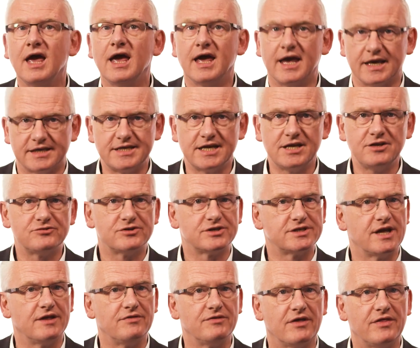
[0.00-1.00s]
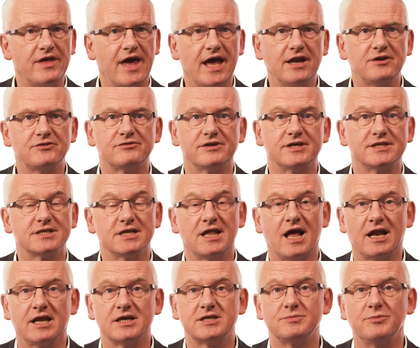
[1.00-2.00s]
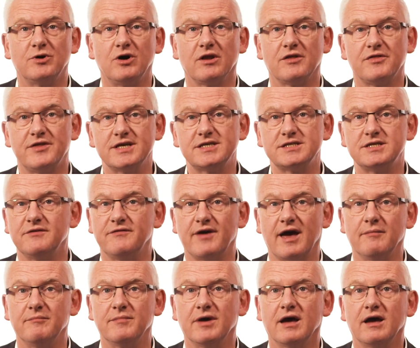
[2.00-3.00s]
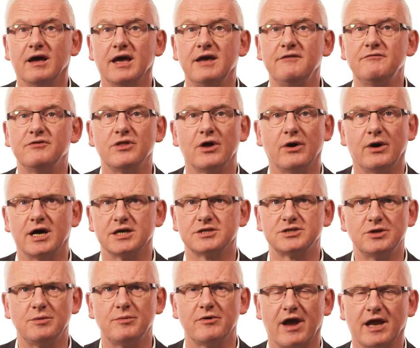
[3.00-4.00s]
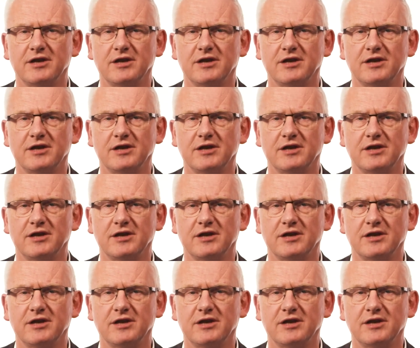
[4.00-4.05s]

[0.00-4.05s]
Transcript: It's interesting that the entry is slightly smaller this November, even though our summer